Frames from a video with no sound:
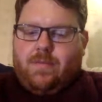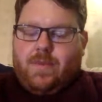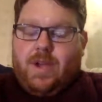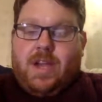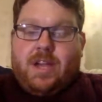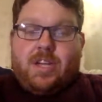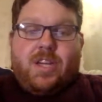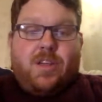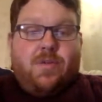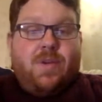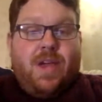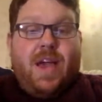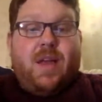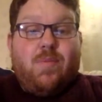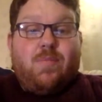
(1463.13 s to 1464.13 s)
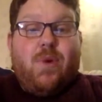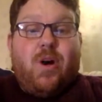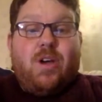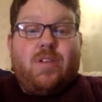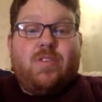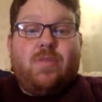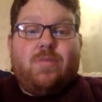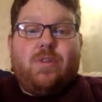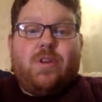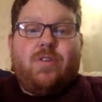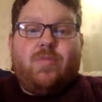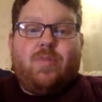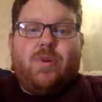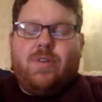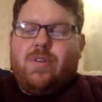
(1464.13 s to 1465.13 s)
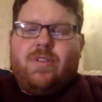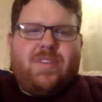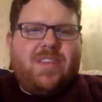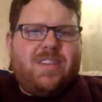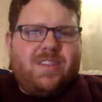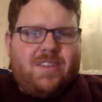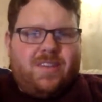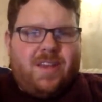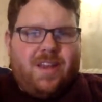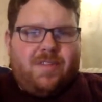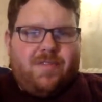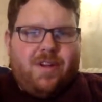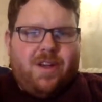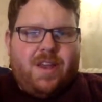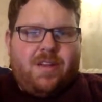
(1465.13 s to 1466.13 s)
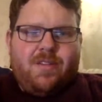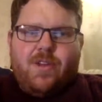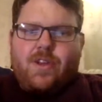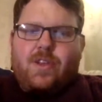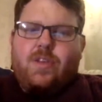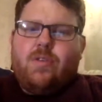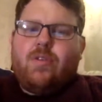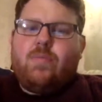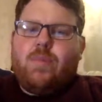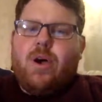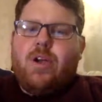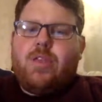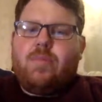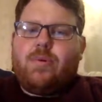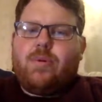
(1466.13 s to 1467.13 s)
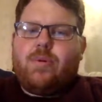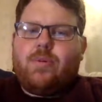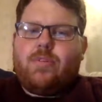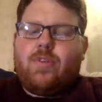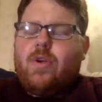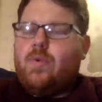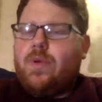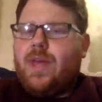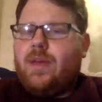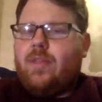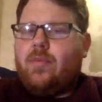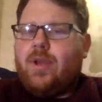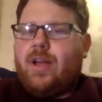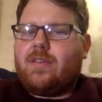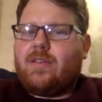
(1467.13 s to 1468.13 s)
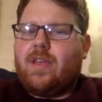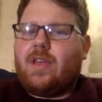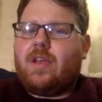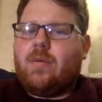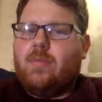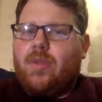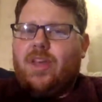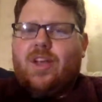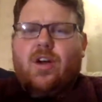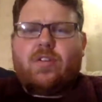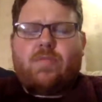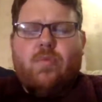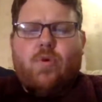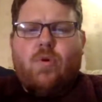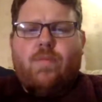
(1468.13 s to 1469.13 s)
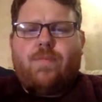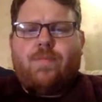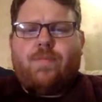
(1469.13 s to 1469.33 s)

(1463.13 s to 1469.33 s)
Actually, you can buy some of those. This is silly right now. You can buy the balls without the plastic, but they cost more.